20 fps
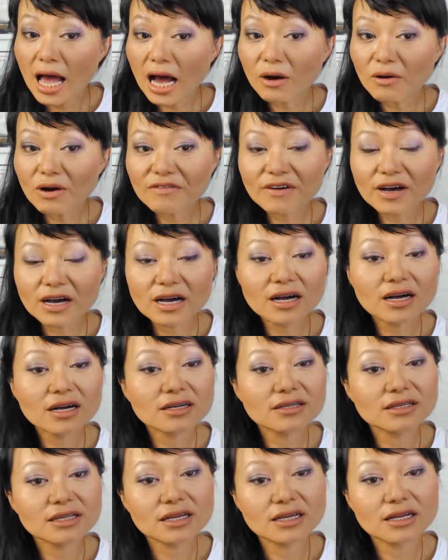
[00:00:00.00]

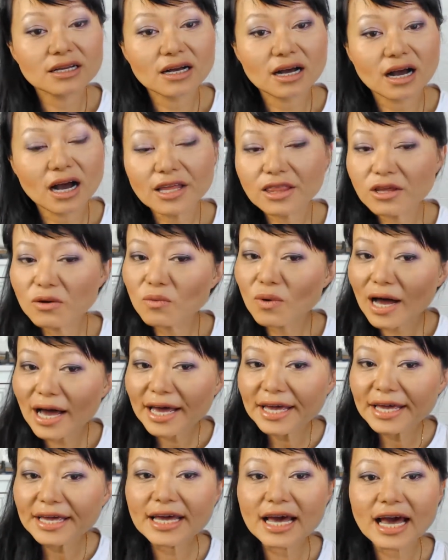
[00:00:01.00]
However, either
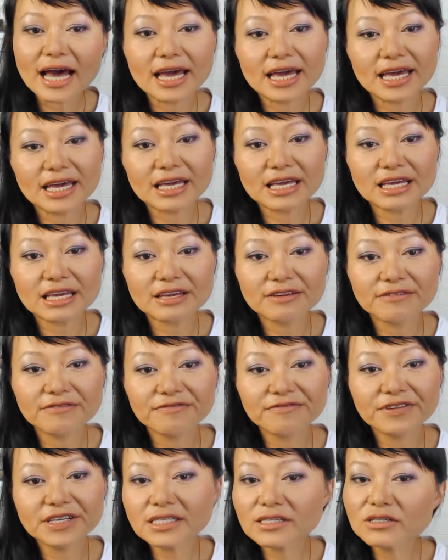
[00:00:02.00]
way, a
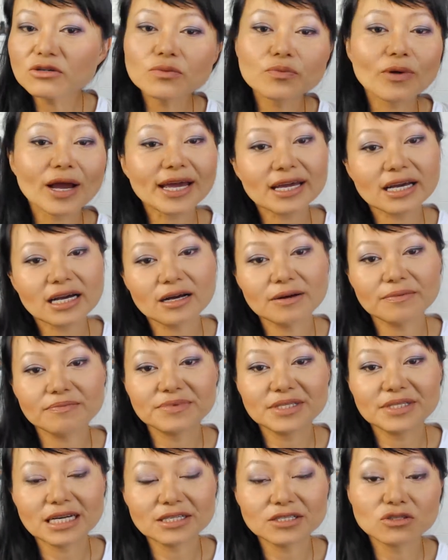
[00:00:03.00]
physical
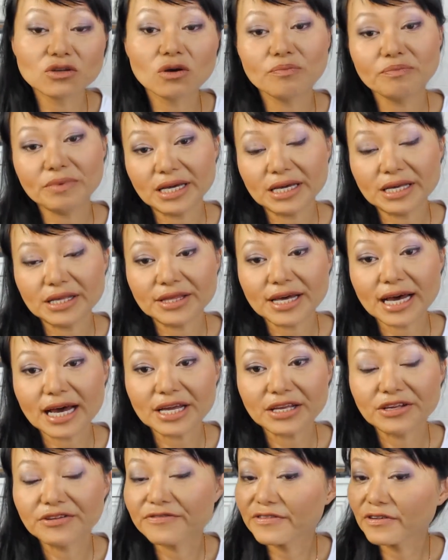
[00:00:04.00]
breakup does not mean
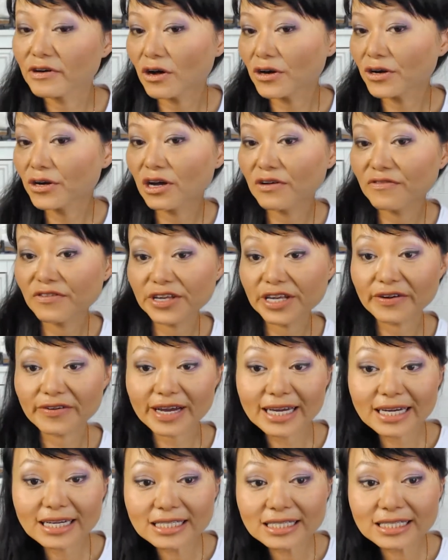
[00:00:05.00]
that you've gotten over
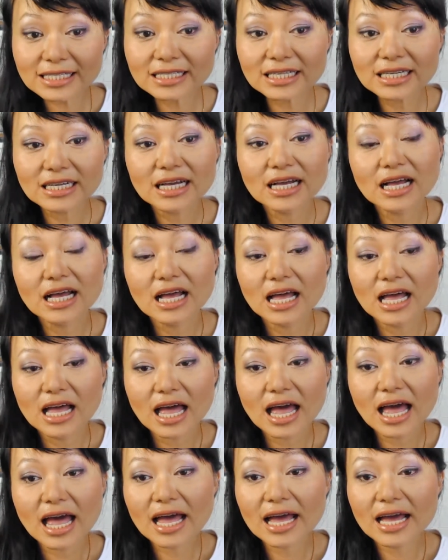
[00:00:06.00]
your ex
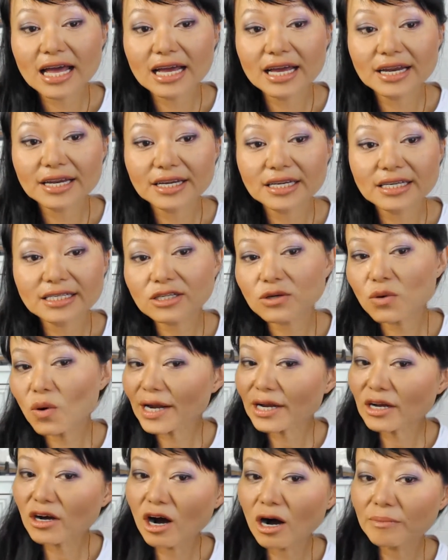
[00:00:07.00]
and it's
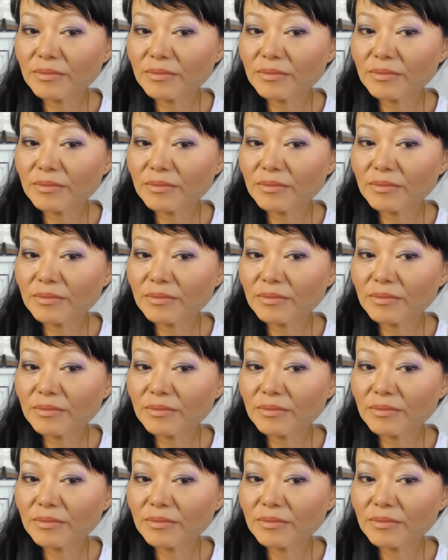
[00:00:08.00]
quite